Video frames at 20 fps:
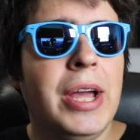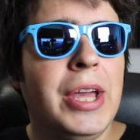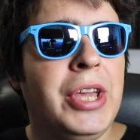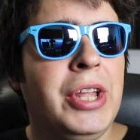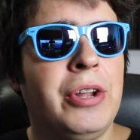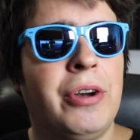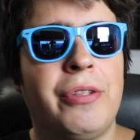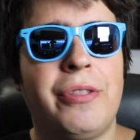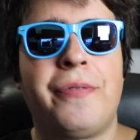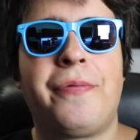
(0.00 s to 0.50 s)

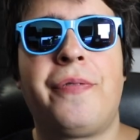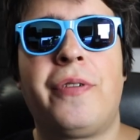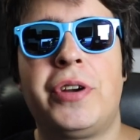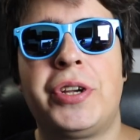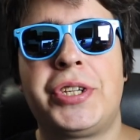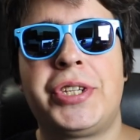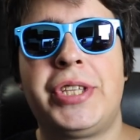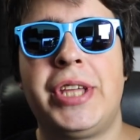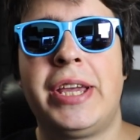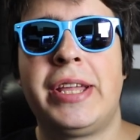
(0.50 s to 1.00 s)
you know, the
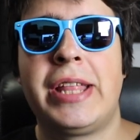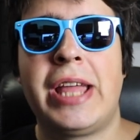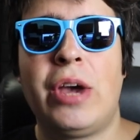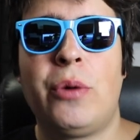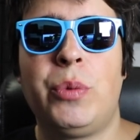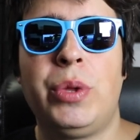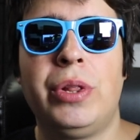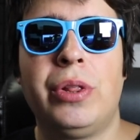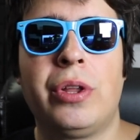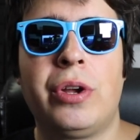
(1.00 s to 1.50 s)
first thing
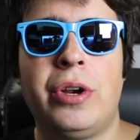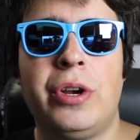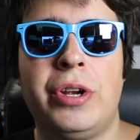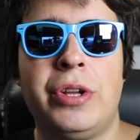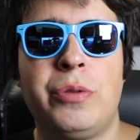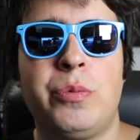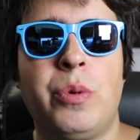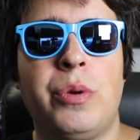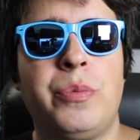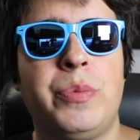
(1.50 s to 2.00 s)
that we
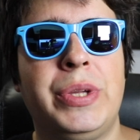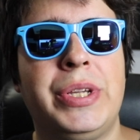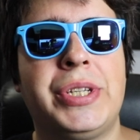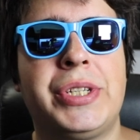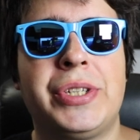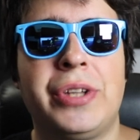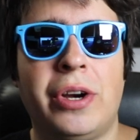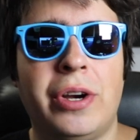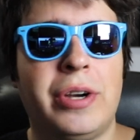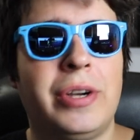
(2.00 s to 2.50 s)
learn when we
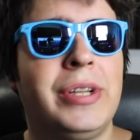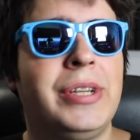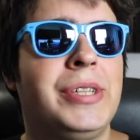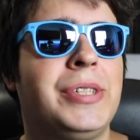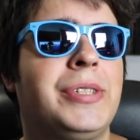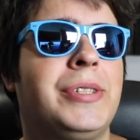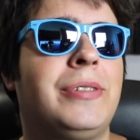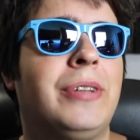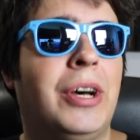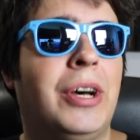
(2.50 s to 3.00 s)
start is